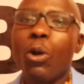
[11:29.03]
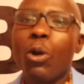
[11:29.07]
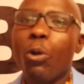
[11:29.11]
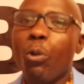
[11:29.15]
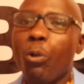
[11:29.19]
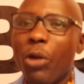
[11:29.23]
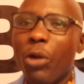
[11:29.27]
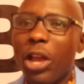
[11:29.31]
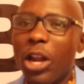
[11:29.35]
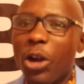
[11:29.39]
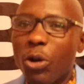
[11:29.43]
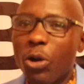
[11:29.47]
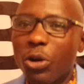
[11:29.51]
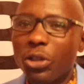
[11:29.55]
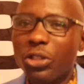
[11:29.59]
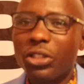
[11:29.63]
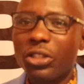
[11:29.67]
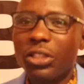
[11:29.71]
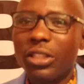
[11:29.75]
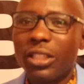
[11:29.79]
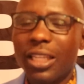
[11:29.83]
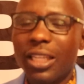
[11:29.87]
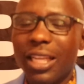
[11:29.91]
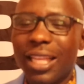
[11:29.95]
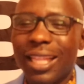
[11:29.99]
We are not
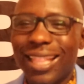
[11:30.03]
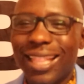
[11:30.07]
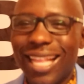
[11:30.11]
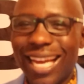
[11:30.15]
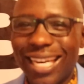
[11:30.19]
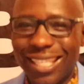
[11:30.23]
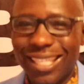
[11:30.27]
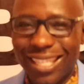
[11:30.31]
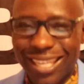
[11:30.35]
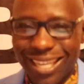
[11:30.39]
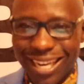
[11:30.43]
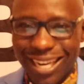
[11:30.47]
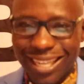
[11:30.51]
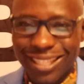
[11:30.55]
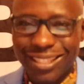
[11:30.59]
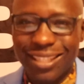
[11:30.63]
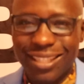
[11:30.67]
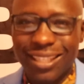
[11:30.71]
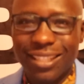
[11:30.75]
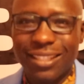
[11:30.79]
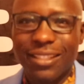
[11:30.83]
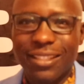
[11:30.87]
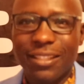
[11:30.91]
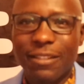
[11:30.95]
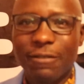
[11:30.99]
in that
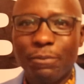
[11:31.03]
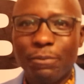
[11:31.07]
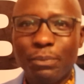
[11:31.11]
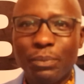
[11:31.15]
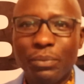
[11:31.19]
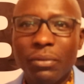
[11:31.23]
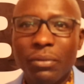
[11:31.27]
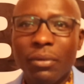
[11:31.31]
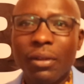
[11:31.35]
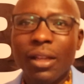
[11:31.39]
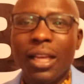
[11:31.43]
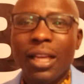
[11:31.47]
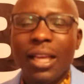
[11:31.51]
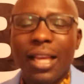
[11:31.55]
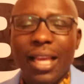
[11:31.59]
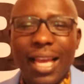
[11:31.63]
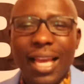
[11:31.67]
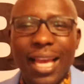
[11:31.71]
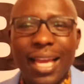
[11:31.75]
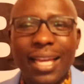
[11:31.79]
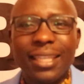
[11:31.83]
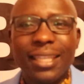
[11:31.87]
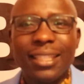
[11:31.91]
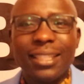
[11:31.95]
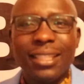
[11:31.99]
crisis.
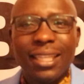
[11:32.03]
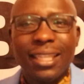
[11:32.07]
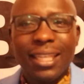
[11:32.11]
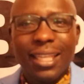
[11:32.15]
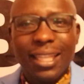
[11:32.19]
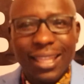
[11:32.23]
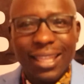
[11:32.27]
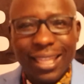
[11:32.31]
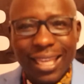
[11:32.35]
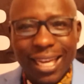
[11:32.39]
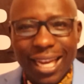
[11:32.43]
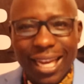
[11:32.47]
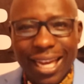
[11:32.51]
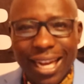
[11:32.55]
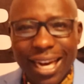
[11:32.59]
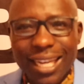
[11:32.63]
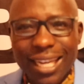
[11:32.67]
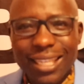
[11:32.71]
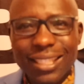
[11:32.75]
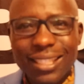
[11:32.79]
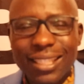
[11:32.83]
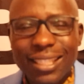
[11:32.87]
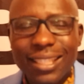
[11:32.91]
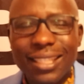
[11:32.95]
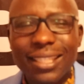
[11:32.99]
And the
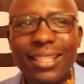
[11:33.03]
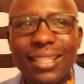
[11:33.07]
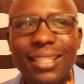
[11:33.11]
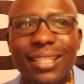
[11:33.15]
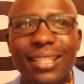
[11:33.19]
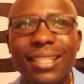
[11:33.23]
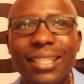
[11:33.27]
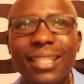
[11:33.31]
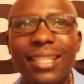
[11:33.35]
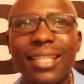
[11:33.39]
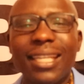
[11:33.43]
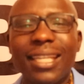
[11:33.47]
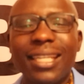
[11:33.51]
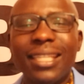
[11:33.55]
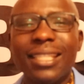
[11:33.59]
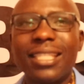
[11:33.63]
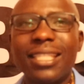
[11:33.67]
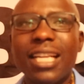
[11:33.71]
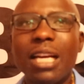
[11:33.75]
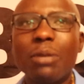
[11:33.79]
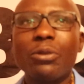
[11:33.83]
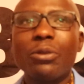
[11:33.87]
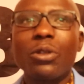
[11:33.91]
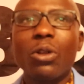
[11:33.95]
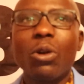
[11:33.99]
crisis in
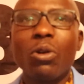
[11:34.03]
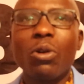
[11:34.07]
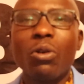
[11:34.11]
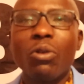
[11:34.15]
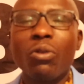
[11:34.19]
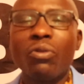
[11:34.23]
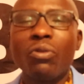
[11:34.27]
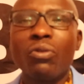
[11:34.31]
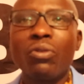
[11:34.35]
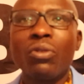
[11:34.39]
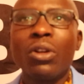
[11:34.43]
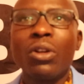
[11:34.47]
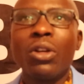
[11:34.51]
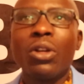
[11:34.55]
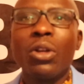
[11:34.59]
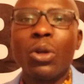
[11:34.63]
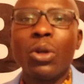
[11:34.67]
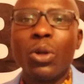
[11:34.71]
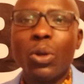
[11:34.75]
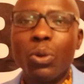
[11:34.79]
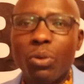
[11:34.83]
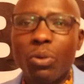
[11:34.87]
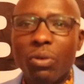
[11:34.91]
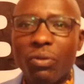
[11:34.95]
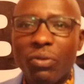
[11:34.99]
terms of
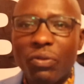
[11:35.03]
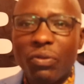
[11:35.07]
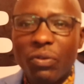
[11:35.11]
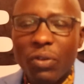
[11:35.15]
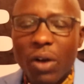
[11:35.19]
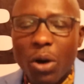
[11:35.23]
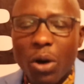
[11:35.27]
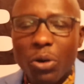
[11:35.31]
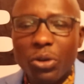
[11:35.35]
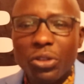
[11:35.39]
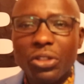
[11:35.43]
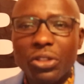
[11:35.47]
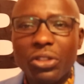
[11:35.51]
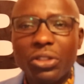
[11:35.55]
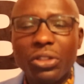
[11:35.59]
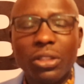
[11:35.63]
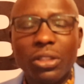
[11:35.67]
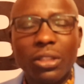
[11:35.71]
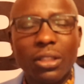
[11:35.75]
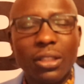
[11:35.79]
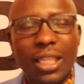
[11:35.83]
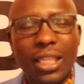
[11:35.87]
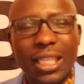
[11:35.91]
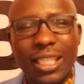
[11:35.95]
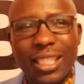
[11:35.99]
we found
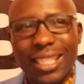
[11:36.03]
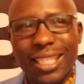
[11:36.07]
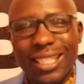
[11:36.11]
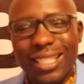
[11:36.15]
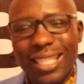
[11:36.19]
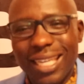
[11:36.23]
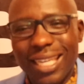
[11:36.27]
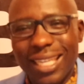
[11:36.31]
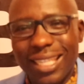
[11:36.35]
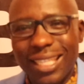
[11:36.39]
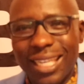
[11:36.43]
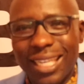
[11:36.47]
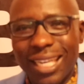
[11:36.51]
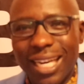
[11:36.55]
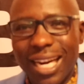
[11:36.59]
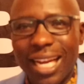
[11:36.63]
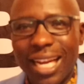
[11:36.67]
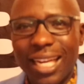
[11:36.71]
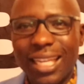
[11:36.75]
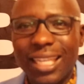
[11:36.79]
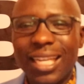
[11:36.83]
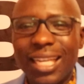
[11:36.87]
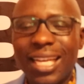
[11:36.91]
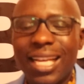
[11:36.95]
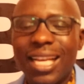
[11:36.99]
the treasury
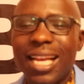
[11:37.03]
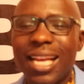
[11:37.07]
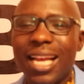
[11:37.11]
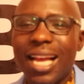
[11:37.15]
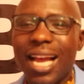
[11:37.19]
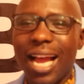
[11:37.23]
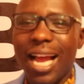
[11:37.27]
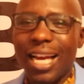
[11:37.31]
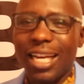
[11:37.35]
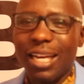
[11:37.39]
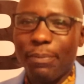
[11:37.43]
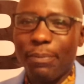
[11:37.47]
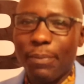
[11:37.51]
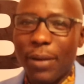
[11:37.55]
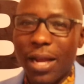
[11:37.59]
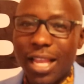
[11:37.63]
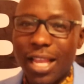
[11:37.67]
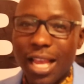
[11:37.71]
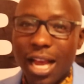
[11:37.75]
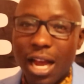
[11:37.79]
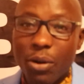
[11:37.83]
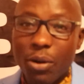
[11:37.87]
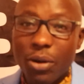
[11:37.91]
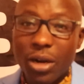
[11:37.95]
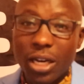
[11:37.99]
dry, atapanya
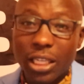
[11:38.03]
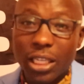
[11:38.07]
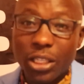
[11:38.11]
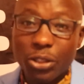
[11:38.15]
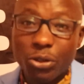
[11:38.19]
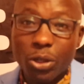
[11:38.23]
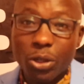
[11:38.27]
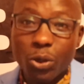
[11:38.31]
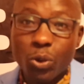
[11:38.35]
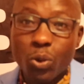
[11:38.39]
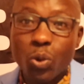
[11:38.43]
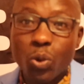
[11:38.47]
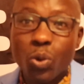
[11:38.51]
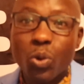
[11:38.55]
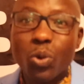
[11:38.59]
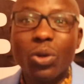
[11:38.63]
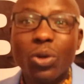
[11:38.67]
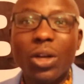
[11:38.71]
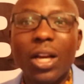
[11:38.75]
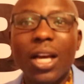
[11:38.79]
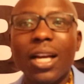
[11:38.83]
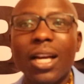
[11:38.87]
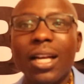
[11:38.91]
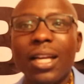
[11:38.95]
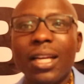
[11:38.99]
hawana kitu ya
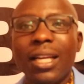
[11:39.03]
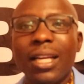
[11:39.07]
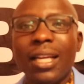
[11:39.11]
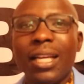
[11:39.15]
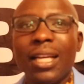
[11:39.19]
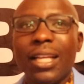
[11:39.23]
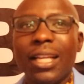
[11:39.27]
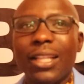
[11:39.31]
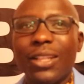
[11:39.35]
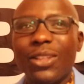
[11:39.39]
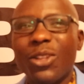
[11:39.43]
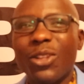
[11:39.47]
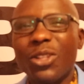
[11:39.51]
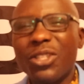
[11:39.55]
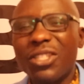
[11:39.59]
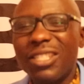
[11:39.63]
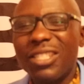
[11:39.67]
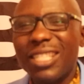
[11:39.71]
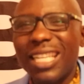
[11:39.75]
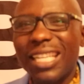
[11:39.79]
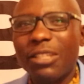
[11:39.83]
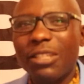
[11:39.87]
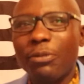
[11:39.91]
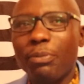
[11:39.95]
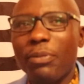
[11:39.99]
kukula, those
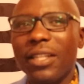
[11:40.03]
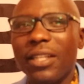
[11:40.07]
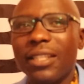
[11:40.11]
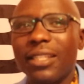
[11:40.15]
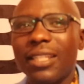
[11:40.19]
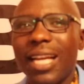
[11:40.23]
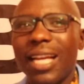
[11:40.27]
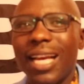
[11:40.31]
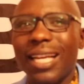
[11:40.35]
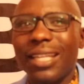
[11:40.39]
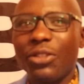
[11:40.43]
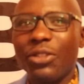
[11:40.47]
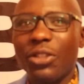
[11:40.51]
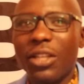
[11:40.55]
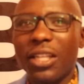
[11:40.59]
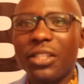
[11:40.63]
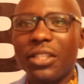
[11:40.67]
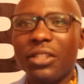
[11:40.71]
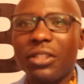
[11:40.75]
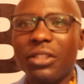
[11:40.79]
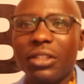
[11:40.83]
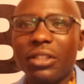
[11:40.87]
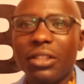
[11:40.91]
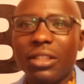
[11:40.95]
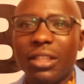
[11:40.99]
statements are
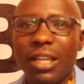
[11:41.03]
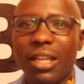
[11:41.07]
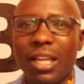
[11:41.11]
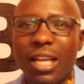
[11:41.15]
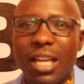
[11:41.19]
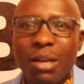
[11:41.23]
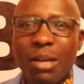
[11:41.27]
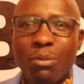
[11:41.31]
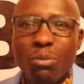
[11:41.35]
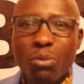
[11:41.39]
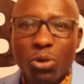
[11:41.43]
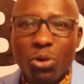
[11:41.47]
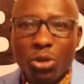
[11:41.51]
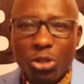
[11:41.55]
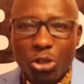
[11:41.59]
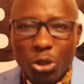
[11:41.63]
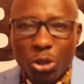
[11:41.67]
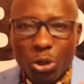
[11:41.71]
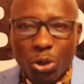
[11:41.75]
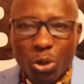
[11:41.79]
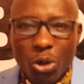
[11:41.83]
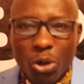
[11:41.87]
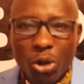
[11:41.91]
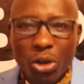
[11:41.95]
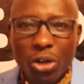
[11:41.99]
just
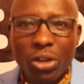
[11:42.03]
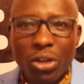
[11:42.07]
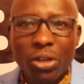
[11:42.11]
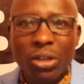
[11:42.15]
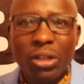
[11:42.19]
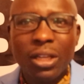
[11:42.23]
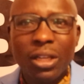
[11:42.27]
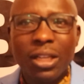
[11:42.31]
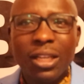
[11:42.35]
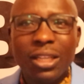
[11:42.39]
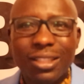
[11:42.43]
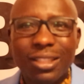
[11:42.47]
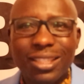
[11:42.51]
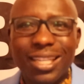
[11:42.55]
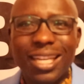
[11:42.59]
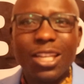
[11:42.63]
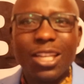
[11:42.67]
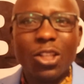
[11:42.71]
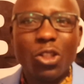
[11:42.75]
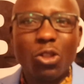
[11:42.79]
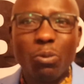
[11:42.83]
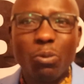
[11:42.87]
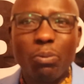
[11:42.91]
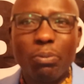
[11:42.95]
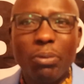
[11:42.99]
emotional,
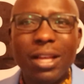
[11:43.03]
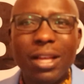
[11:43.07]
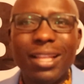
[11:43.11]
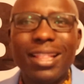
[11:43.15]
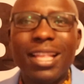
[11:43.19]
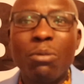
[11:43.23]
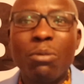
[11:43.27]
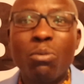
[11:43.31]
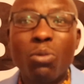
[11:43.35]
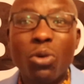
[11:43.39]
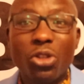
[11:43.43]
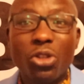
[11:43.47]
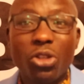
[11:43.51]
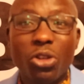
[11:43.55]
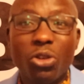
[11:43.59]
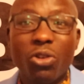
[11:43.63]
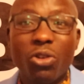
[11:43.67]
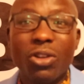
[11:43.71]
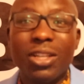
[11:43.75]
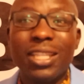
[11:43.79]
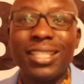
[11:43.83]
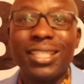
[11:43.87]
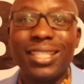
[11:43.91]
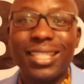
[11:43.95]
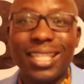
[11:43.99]
trying to play the
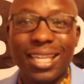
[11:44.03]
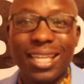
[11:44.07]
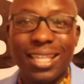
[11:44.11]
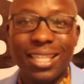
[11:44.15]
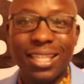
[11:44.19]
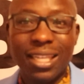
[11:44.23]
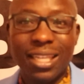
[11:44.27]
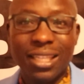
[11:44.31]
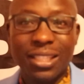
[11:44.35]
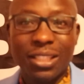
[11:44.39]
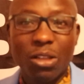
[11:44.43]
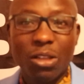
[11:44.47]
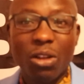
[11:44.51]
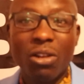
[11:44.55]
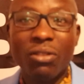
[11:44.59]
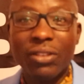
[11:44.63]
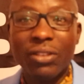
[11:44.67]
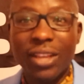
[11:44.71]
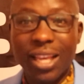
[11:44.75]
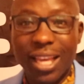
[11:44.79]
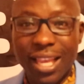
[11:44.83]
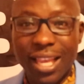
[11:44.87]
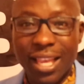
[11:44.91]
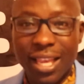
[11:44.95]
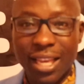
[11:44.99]
emotional intelligence of
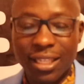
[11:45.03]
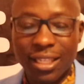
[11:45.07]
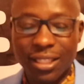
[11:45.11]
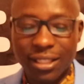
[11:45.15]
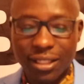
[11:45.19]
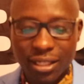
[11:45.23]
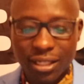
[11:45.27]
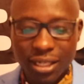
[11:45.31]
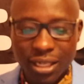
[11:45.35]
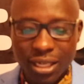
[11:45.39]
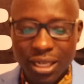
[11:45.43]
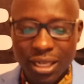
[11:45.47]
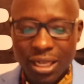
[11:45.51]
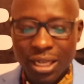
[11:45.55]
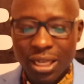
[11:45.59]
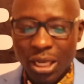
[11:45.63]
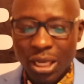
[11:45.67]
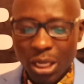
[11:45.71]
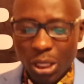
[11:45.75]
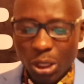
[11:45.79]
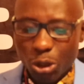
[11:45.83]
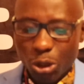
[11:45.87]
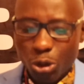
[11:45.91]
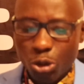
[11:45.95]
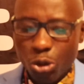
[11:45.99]
Kenyans
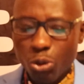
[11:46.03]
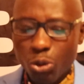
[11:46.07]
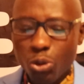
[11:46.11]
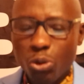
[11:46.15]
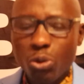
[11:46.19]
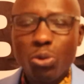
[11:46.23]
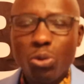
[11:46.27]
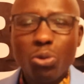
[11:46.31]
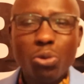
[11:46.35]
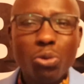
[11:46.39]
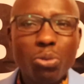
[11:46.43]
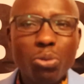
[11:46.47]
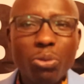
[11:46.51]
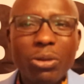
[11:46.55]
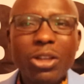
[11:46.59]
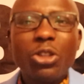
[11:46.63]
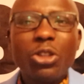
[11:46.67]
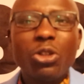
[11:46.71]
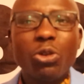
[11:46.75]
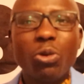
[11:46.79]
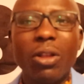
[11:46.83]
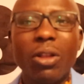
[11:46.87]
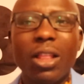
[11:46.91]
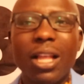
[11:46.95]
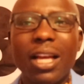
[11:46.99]
to make
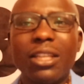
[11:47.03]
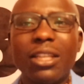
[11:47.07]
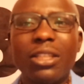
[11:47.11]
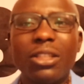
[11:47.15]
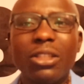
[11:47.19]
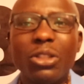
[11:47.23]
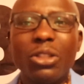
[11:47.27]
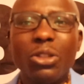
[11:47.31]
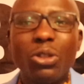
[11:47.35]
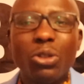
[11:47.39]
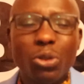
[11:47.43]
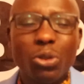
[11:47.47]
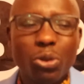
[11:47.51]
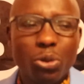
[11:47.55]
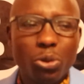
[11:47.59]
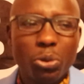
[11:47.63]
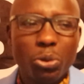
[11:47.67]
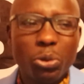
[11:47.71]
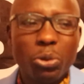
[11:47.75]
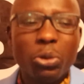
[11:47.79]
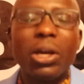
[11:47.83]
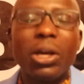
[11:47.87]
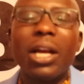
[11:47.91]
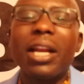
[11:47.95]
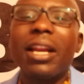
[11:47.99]
sure that
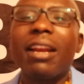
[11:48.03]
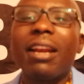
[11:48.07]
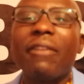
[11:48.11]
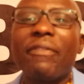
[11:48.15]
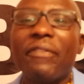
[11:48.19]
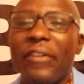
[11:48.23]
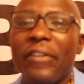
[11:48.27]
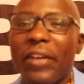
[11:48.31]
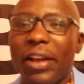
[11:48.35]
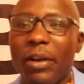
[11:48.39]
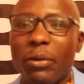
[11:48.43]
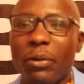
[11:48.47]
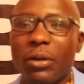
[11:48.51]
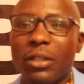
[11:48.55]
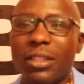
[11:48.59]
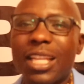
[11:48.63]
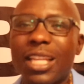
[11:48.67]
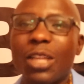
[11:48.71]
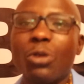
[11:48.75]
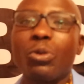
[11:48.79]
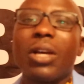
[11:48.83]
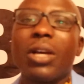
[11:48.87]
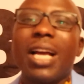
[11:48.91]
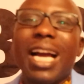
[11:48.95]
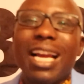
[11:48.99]
you create firewalls
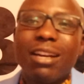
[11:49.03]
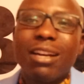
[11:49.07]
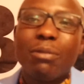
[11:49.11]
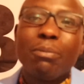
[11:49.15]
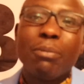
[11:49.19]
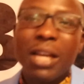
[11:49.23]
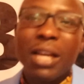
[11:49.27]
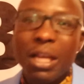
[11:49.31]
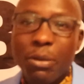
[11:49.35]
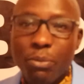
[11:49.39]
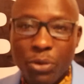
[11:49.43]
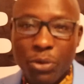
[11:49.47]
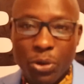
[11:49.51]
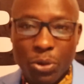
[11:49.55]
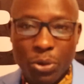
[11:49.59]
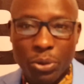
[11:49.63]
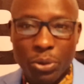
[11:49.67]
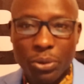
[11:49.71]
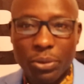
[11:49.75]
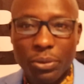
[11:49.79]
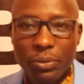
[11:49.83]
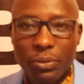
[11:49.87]
that we can't blame you.